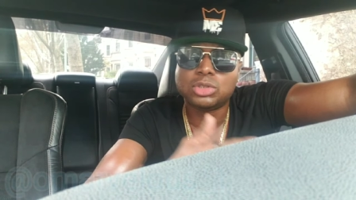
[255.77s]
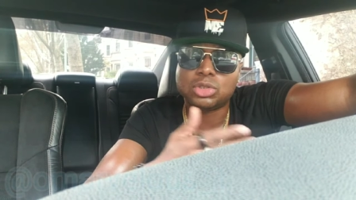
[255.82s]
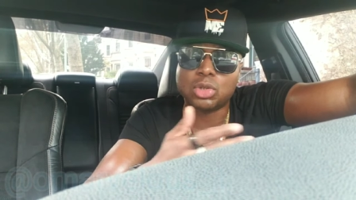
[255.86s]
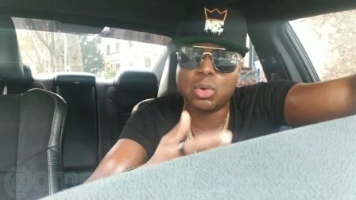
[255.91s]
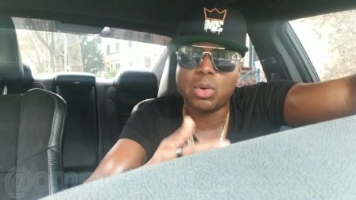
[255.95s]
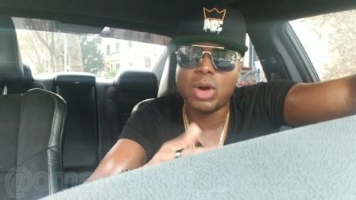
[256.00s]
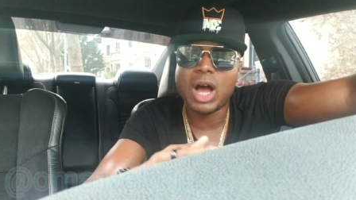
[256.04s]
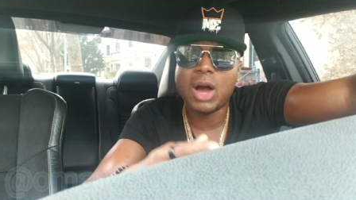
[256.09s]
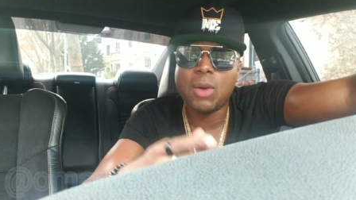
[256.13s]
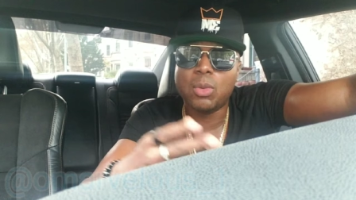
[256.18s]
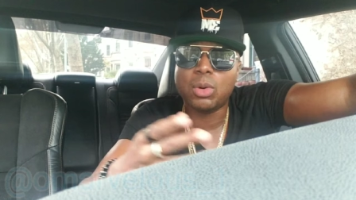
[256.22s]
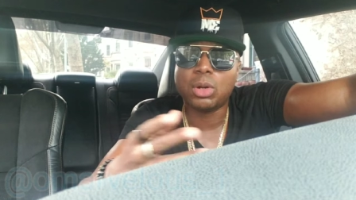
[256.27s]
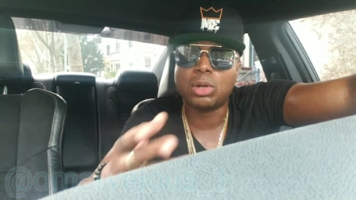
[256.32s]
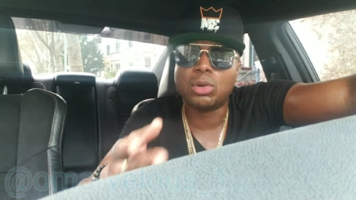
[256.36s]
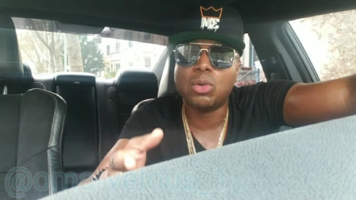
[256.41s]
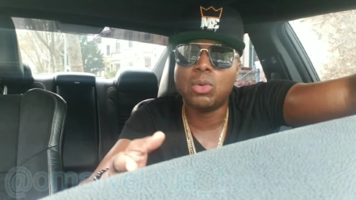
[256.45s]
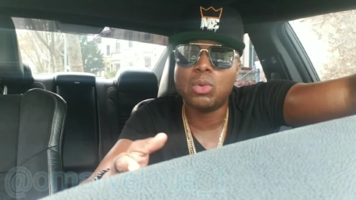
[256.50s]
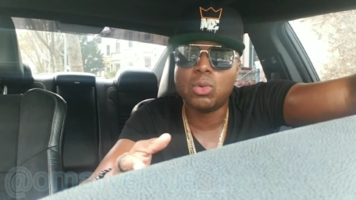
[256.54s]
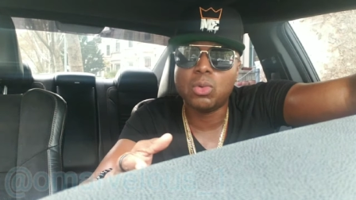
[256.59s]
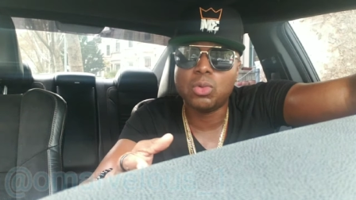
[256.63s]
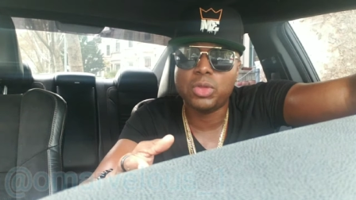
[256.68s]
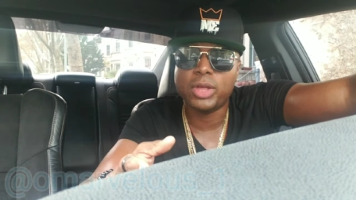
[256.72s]
So I will
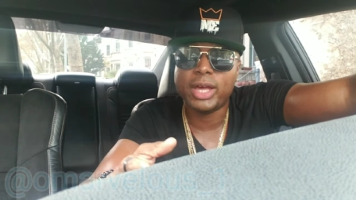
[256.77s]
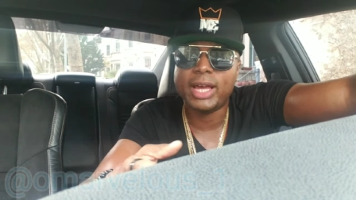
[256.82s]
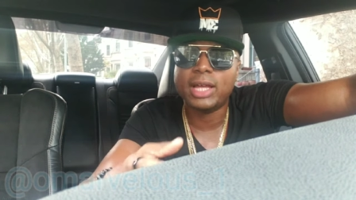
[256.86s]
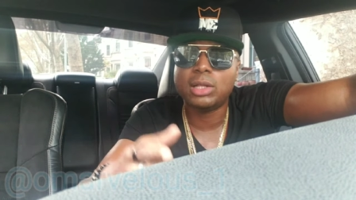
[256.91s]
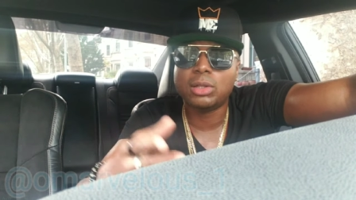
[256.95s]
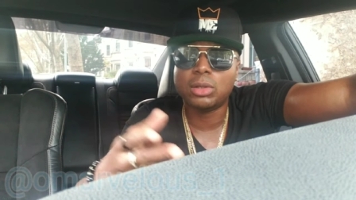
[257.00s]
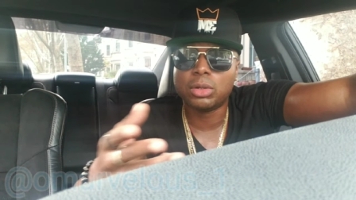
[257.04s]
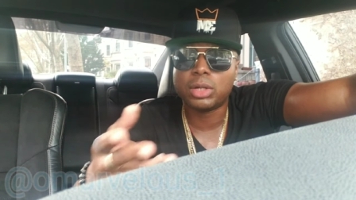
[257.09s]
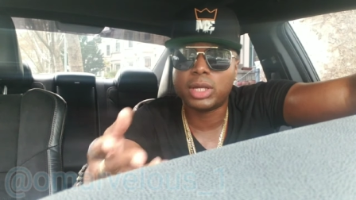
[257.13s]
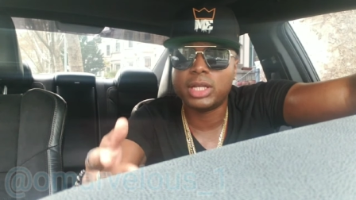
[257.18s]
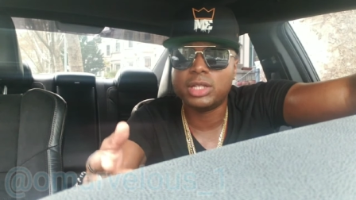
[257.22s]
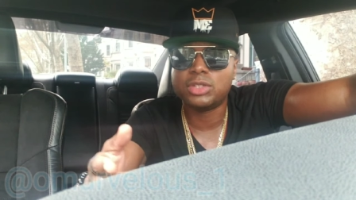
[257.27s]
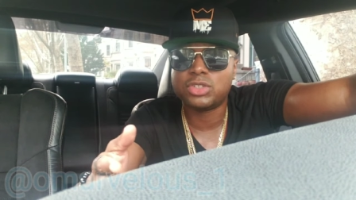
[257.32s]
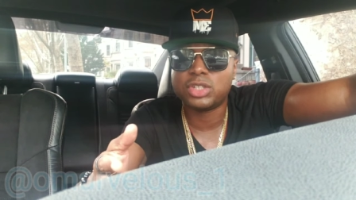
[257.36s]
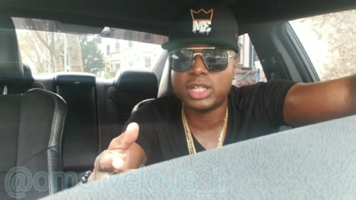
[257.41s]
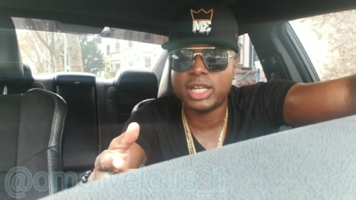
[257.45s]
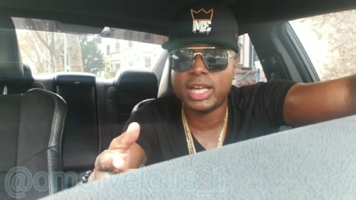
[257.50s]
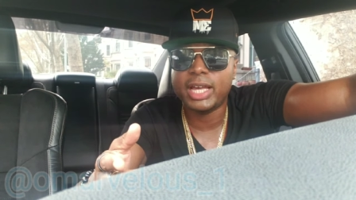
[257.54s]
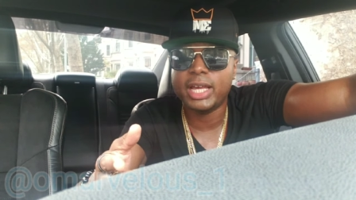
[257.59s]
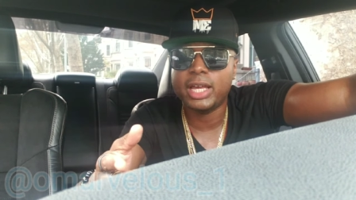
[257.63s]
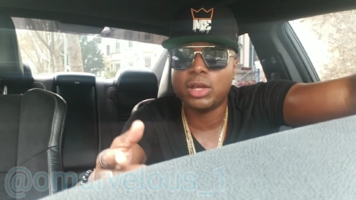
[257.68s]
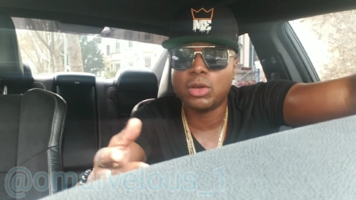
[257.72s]
Google that, look
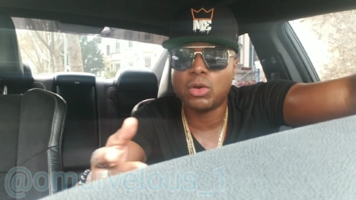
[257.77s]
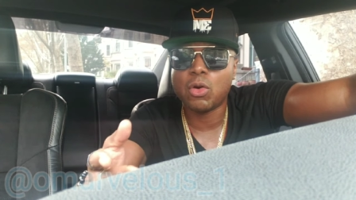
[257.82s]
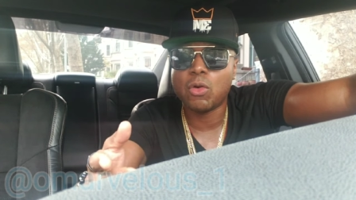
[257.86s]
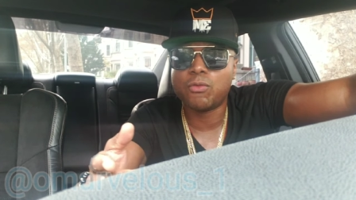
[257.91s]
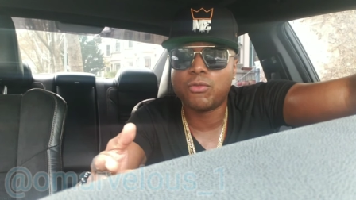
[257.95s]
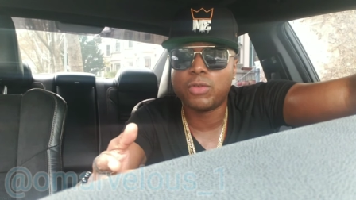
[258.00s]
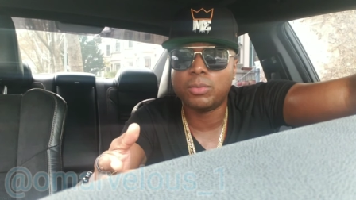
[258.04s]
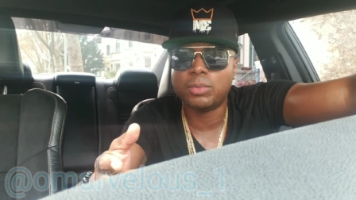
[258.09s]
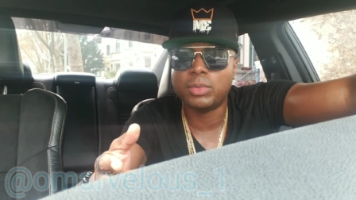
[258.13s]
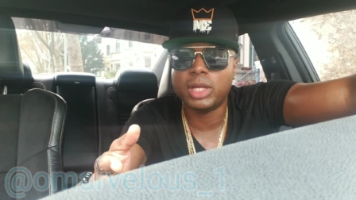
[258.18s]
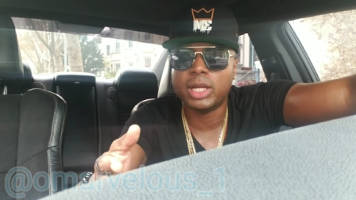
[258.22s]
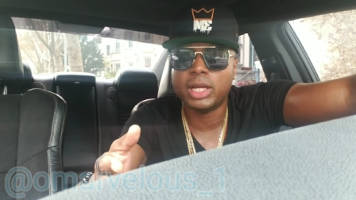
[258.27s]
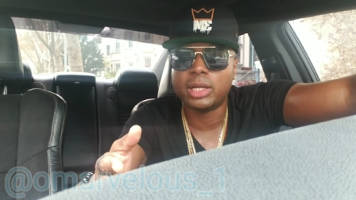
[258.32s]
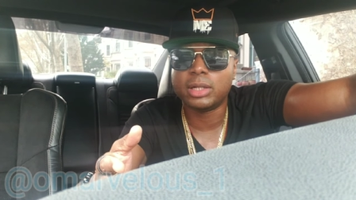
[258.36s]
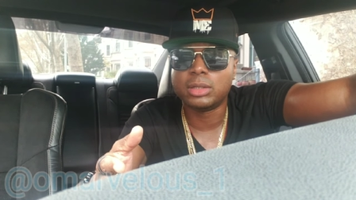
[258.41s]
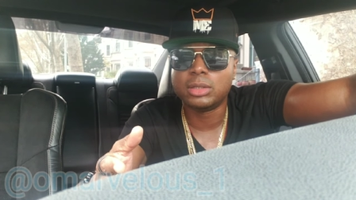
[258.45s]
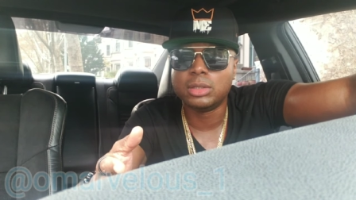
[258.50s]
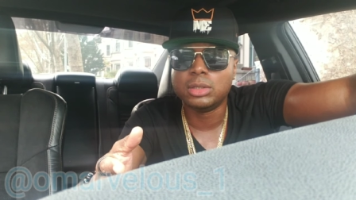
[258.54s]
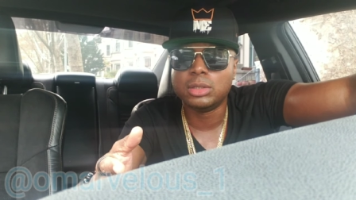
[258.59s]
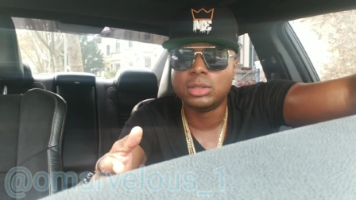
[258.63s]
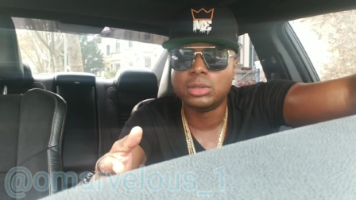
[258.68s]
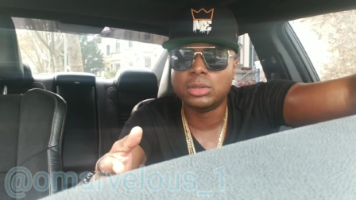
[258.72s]
into that, and go from there.
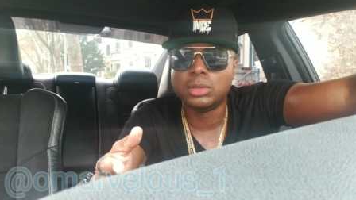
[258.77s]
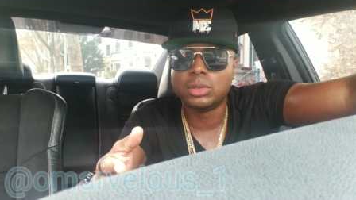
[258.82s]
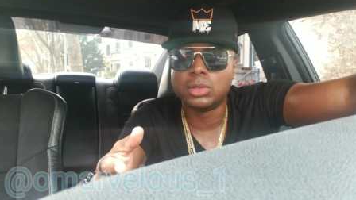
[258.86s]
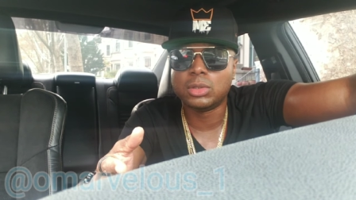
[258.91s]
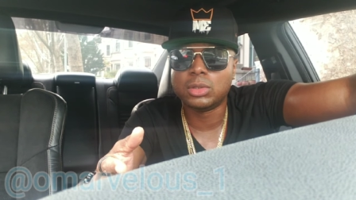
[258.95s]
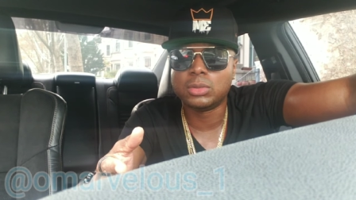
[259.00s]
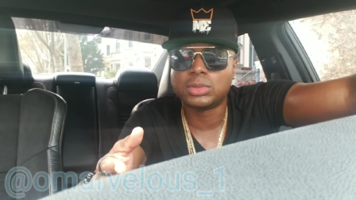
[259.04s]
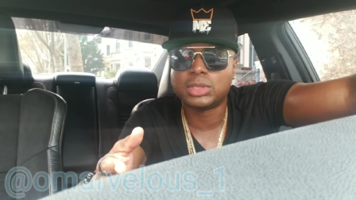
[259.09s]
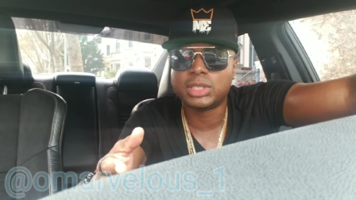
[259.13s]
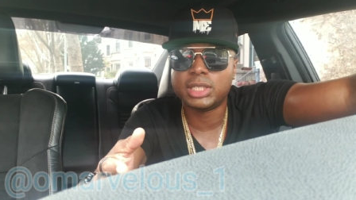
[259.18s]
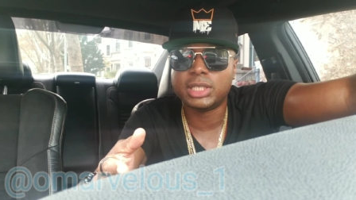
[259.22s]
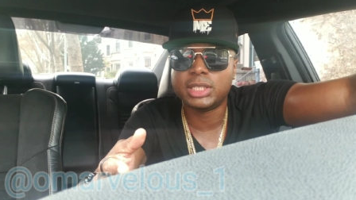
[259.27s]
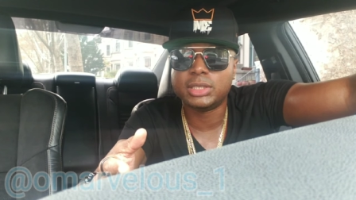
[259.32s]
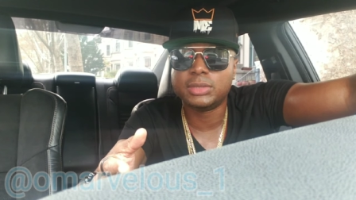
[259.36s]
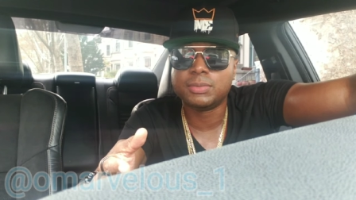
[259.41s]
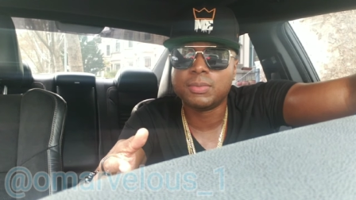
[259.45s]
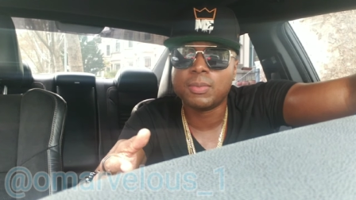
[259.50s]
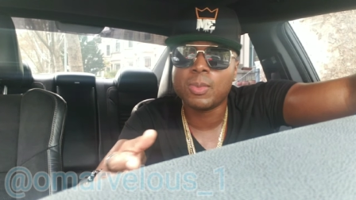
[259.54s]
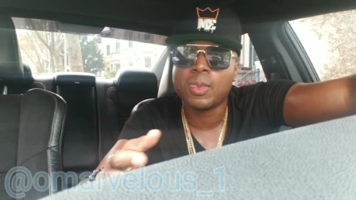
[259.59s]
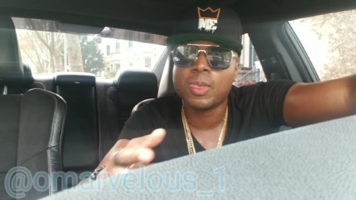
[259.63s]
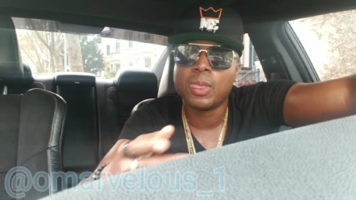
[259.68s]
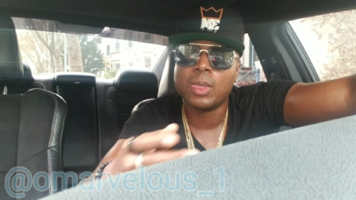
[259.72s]
You know what I'm
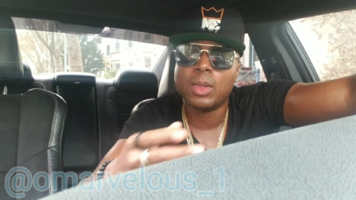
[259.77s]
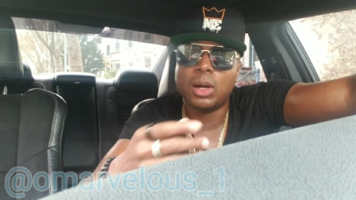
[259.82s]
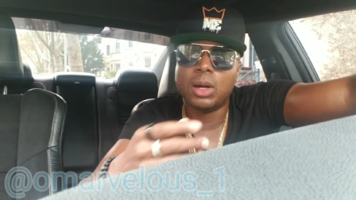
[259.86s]
saying?